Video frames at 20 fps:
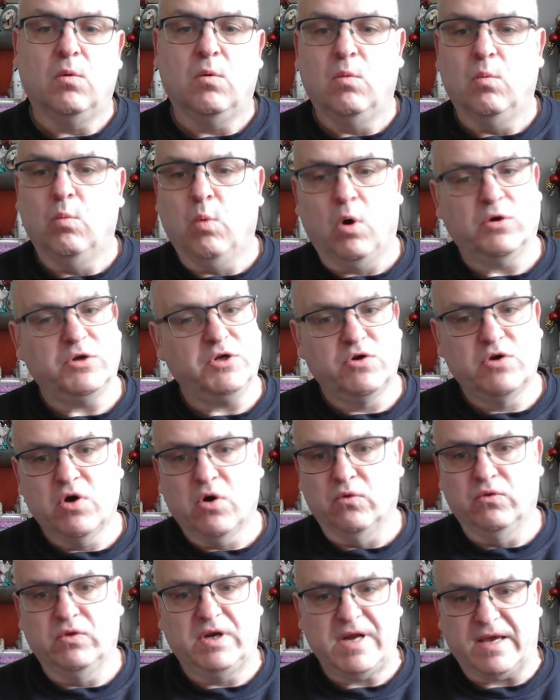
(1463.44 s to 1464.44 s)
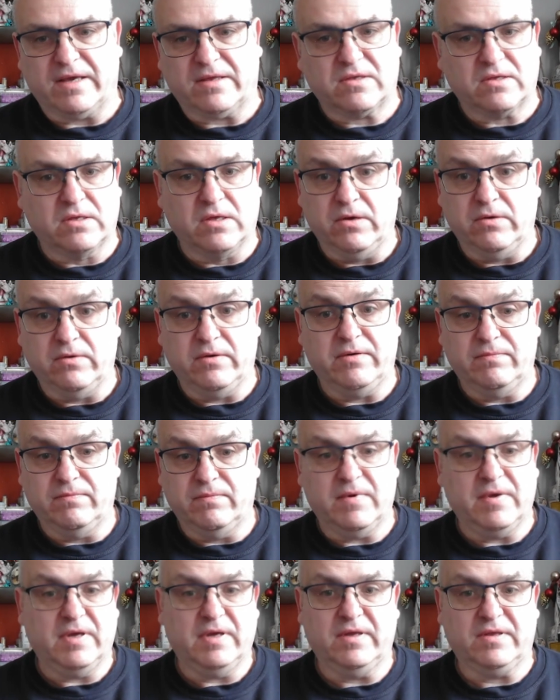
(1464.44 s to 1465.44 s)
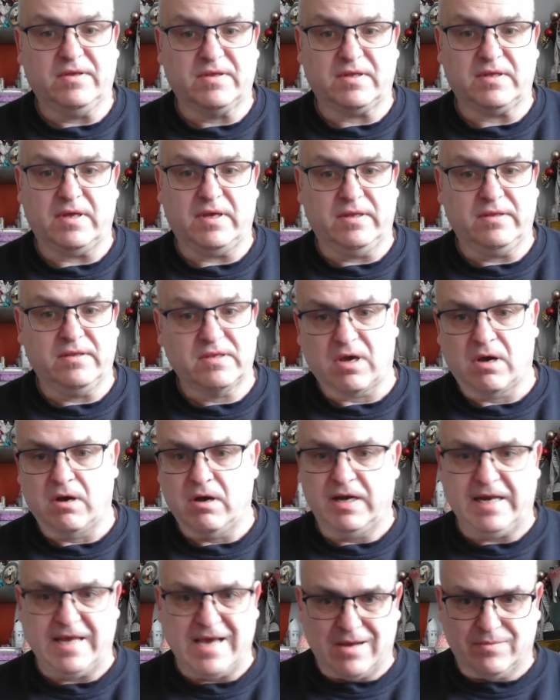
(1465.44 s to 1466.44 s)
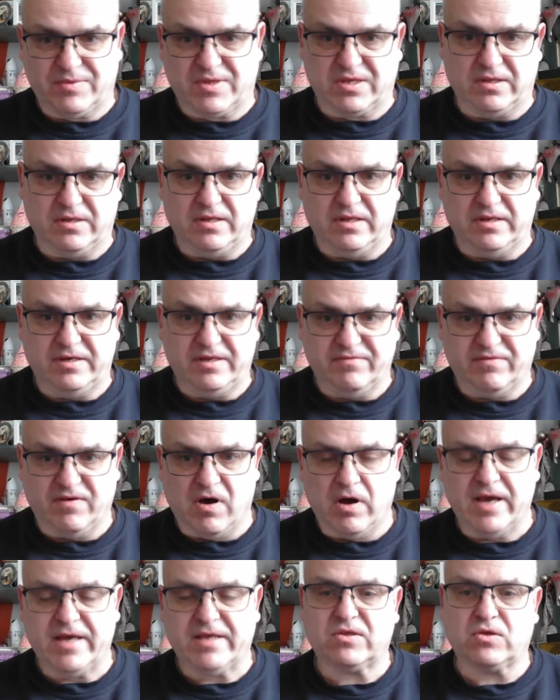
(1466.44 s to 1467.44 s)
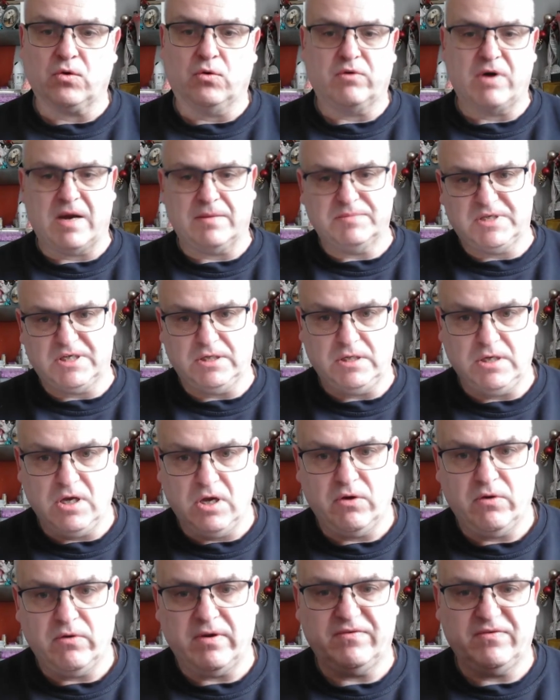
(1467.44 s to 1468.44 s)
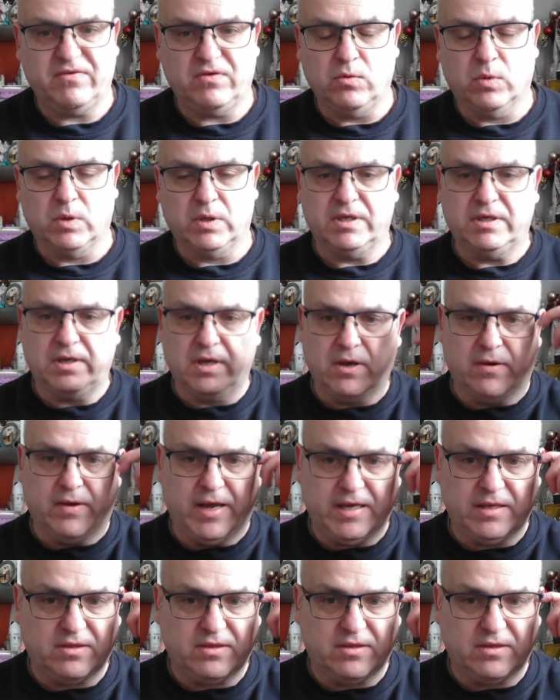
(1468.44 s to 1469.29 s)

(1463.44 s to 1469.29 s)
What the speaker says: What you call the next 2 is entirely up to the device, or up to you if you want to do it.